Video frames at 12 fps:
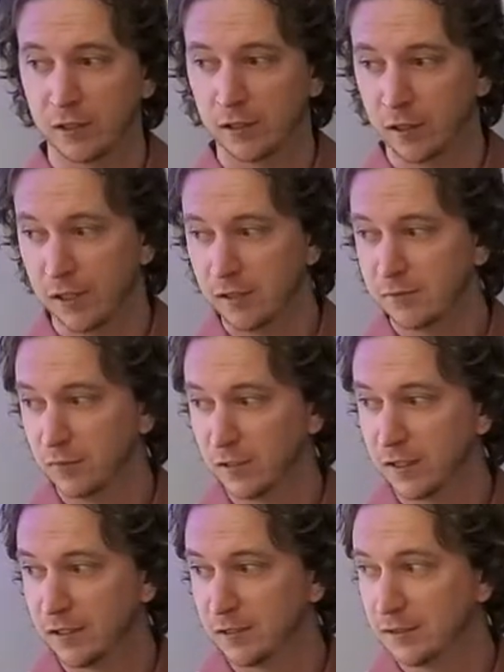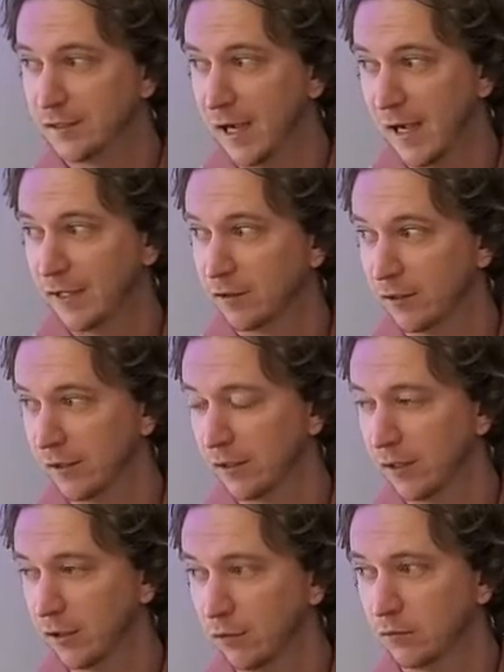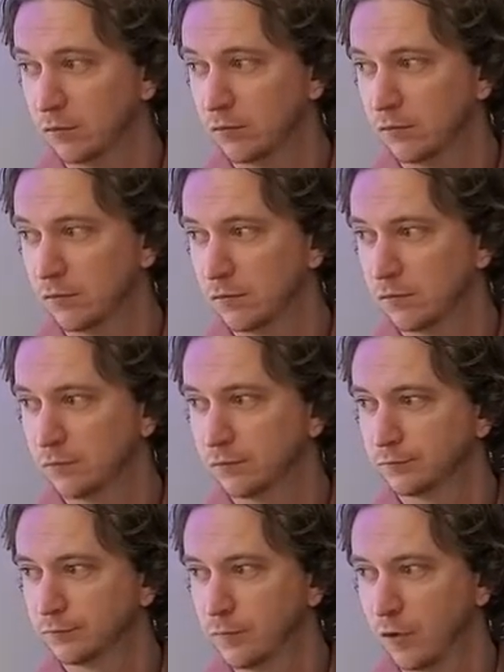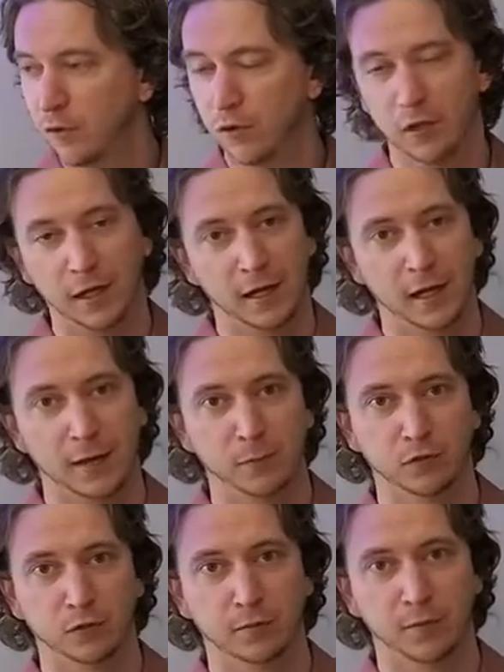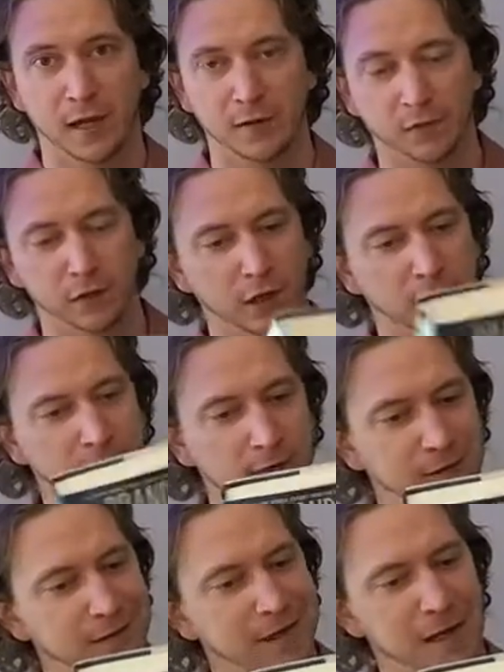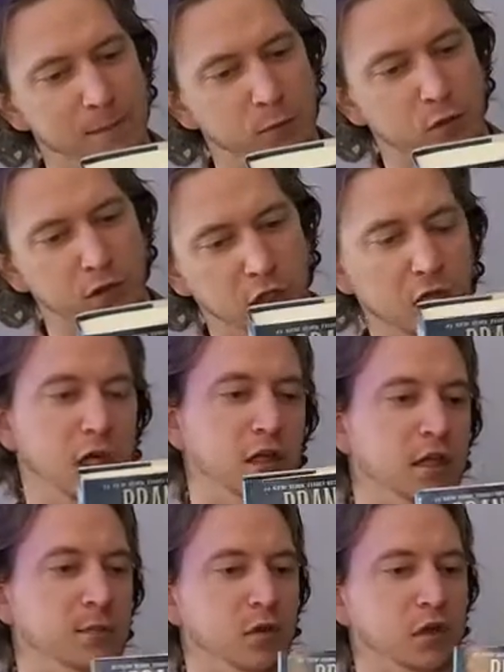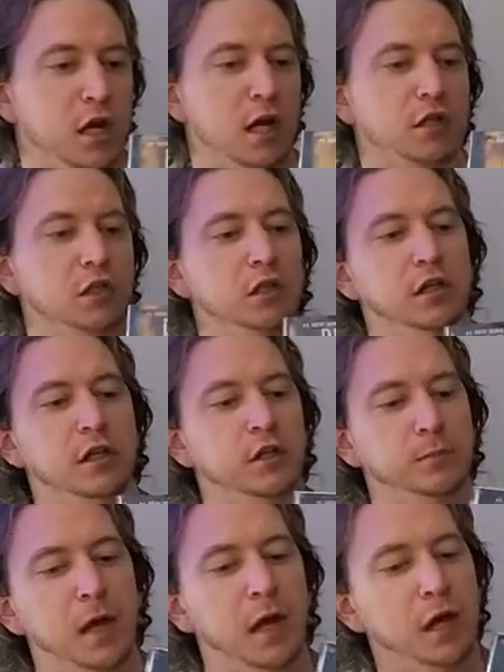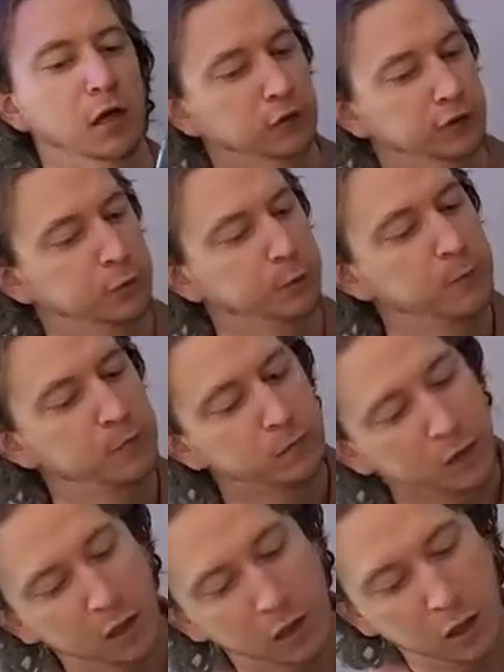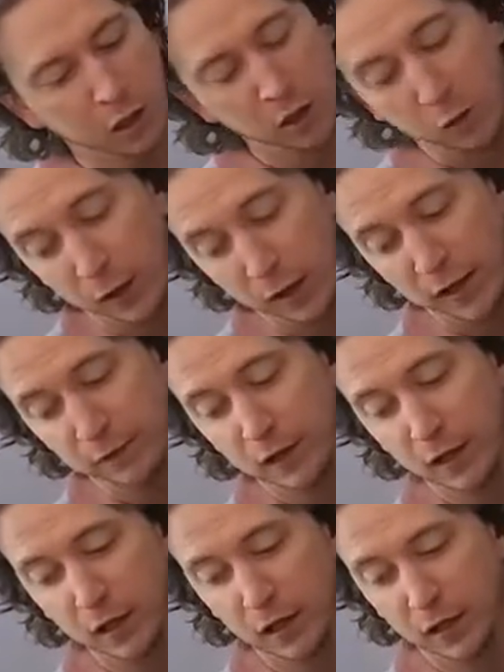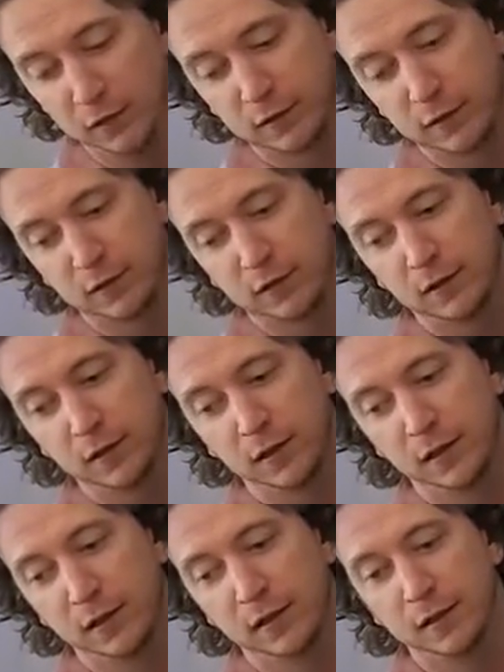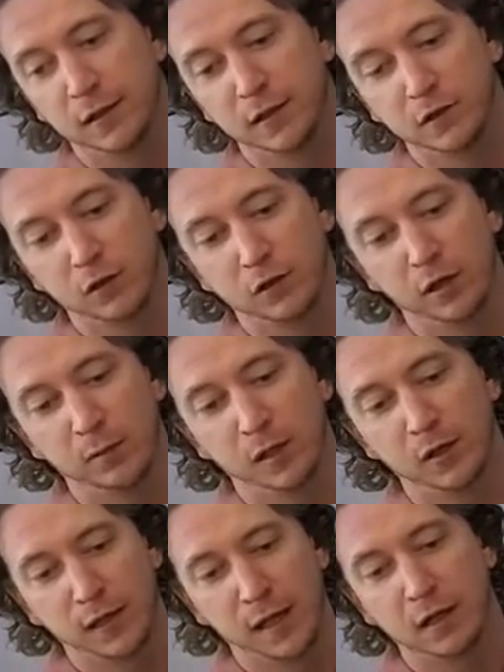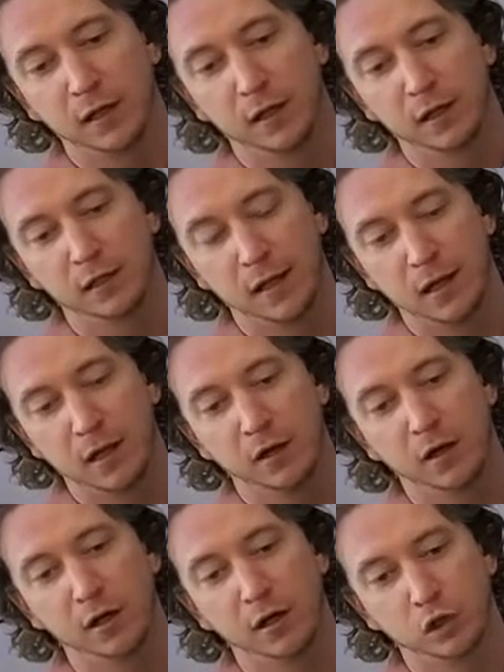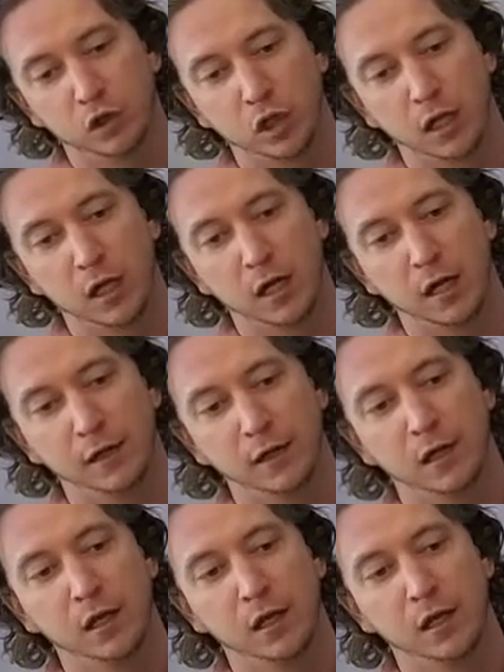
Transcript: then I'm dying right now. Who knew that apples were bad for you? Apple a day keeps the doctor in my house. Way of Kings is a story about Kaladin, Dalinar, and Shallan